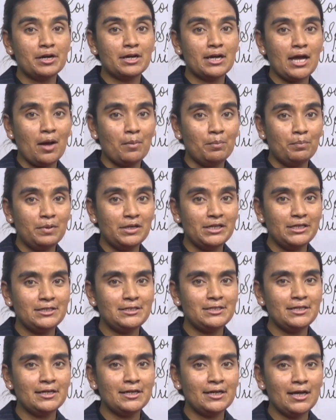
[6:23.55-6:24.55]

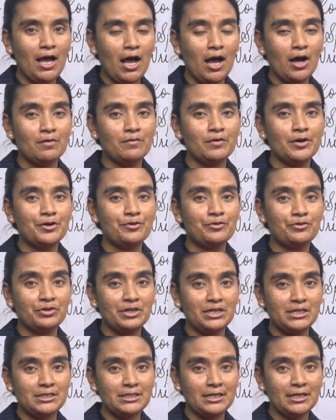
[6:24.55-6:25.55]
completing our
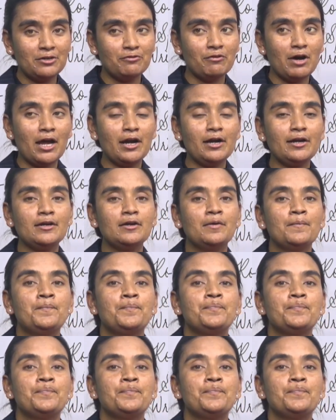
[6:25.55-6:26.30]
reading work,